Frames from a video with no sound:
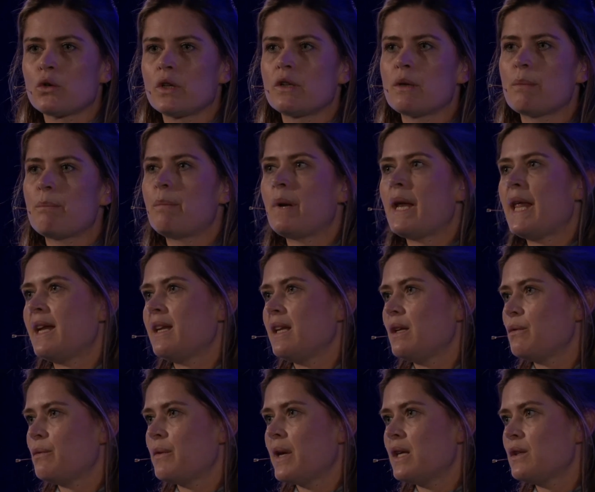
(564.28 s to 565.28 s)
during the
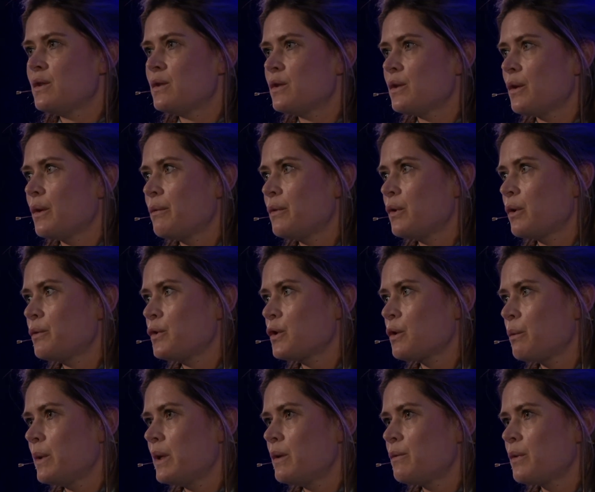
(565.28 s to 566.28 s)
planning phase of an
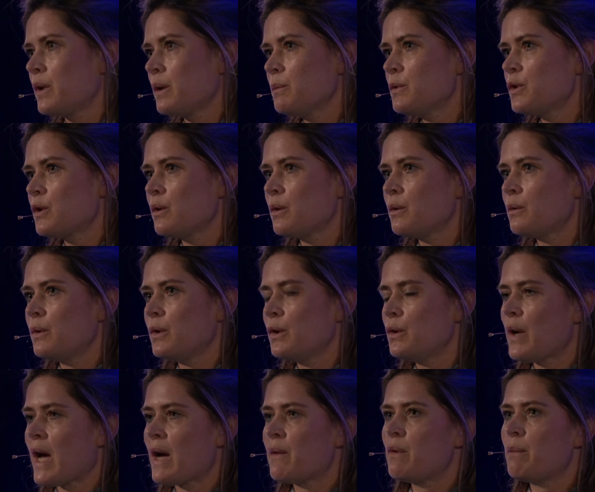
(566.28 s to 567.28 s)
offshore wind farm, so
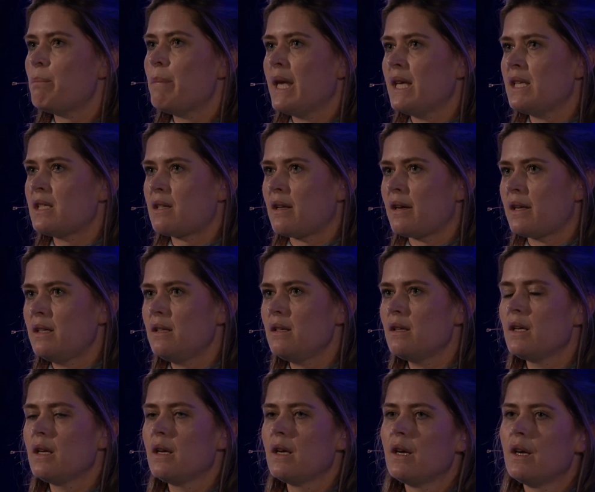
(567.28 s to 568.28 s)
you have a
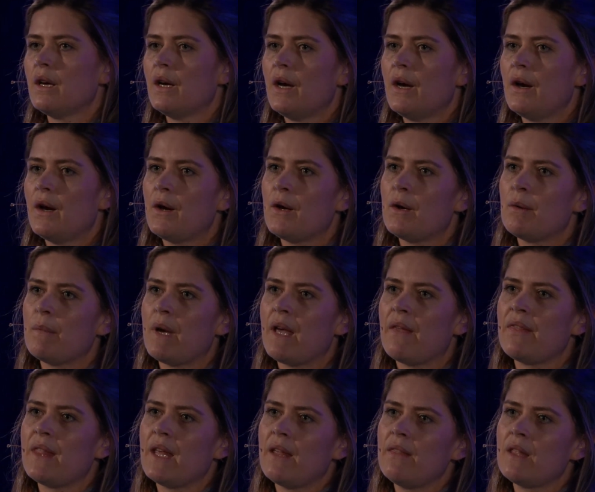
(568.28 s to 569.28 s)
baseline.
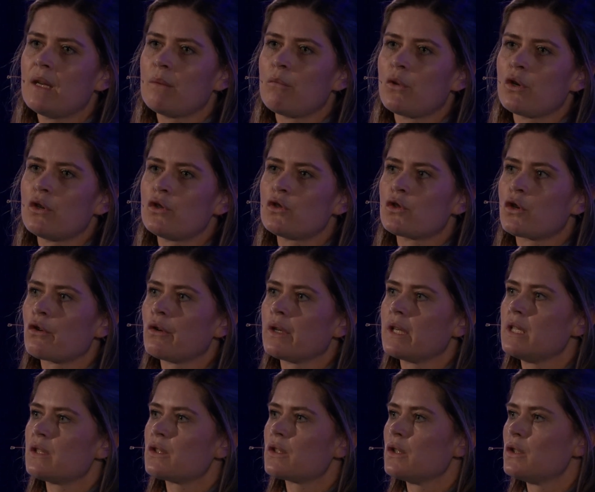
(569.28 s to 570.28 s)
And then that
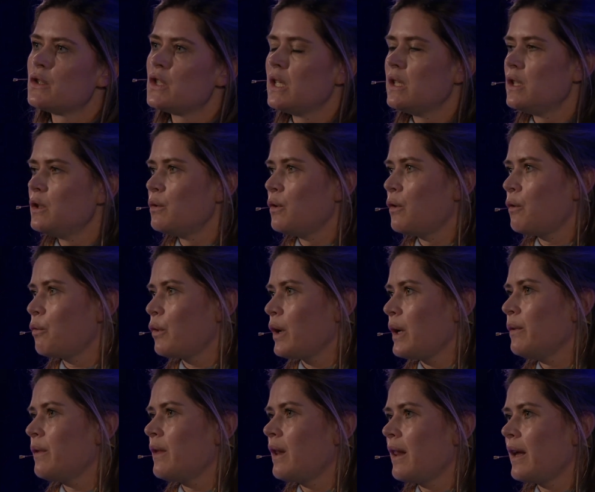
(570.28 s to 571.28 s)
monitoring is continued
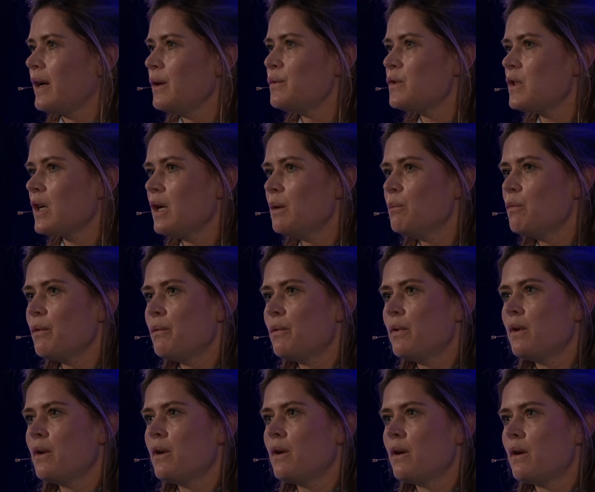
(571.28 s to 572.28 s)
throughout the lifetime of
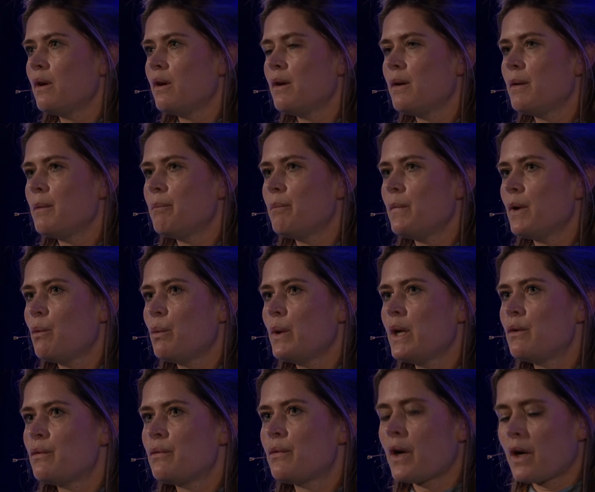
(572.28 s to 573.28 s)
the
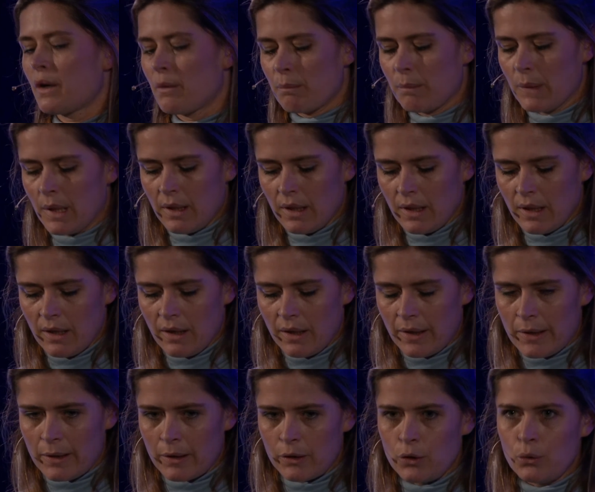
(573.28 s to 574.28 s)
wind farm
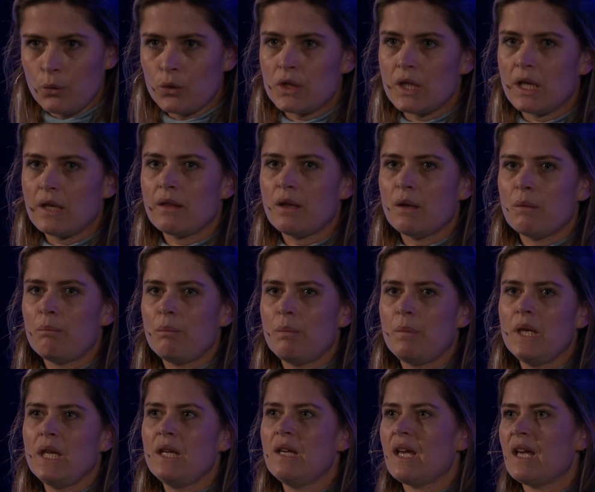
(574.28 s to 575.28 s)
using the
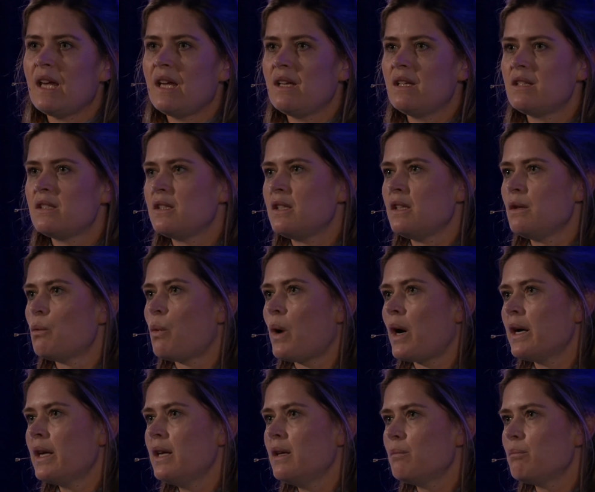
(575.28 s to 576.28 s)

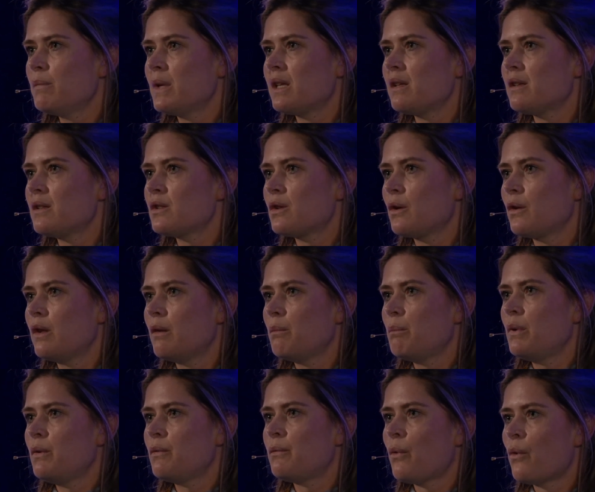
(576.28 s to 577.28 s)
BACY method, so the
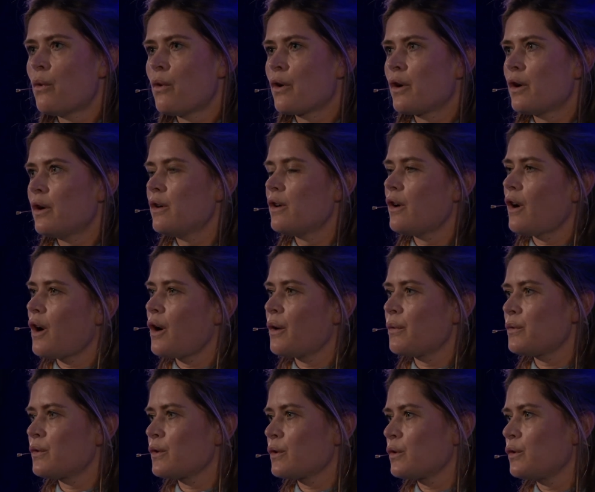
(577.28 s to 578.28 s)
before,
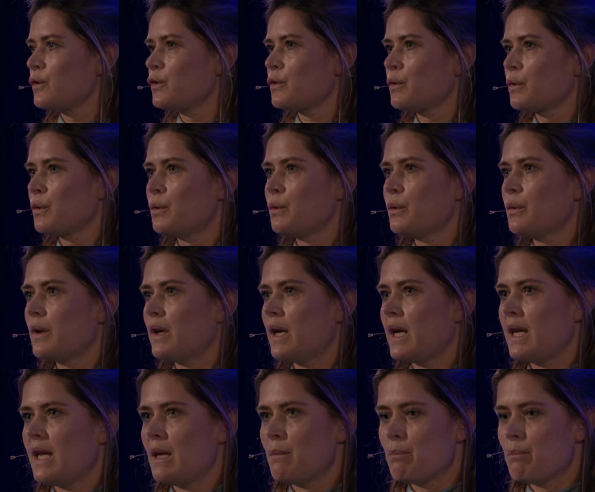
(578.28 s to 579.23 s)
after control and